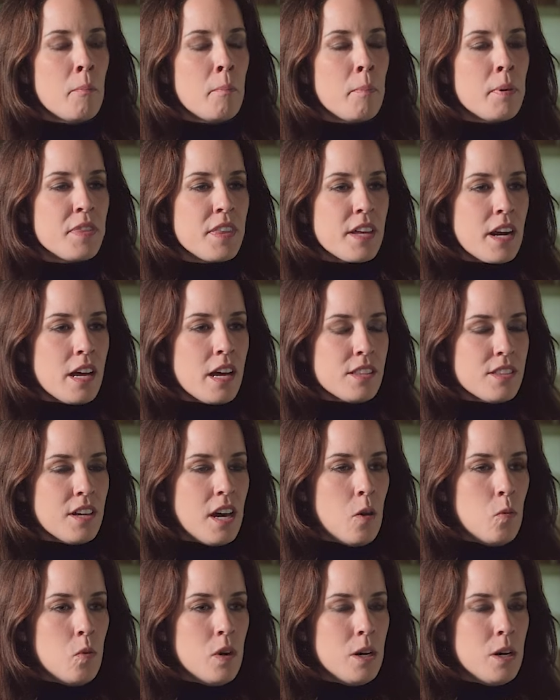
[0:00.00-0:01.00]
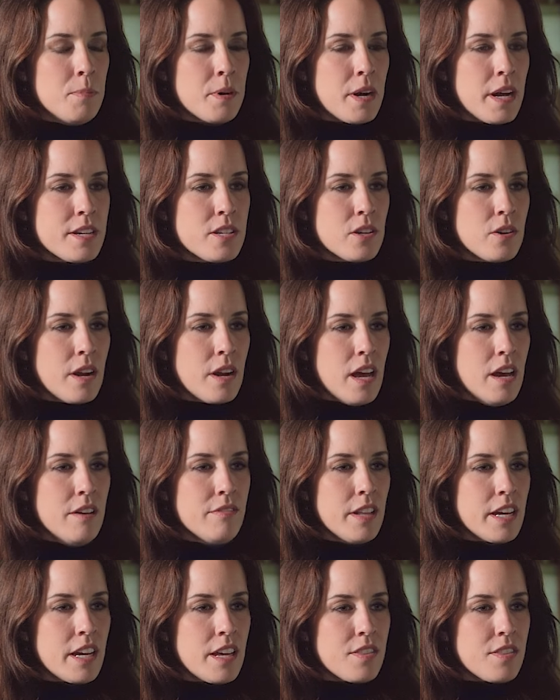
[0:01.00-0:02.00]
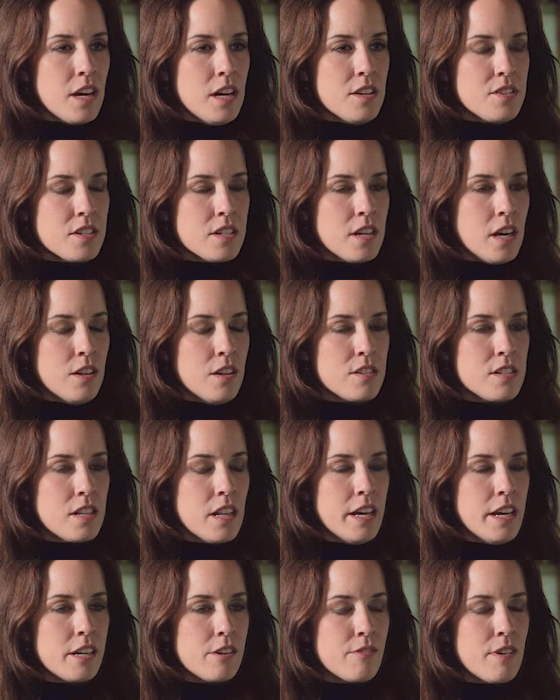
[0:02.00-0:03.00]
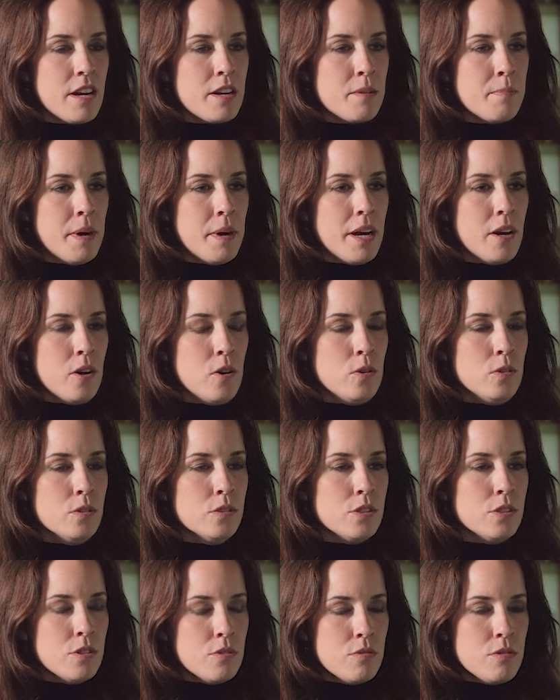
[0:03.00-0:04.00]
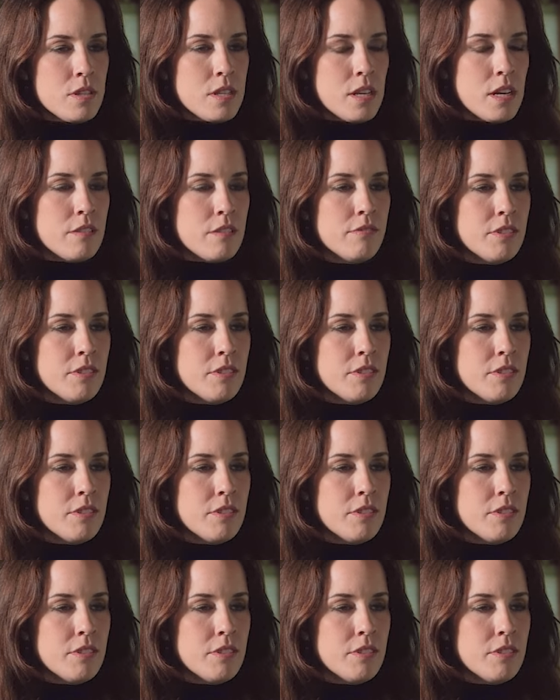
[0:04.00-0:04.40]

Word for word: But then I thought, well, but I don't have like $1,000 lying around to buy a whole new set of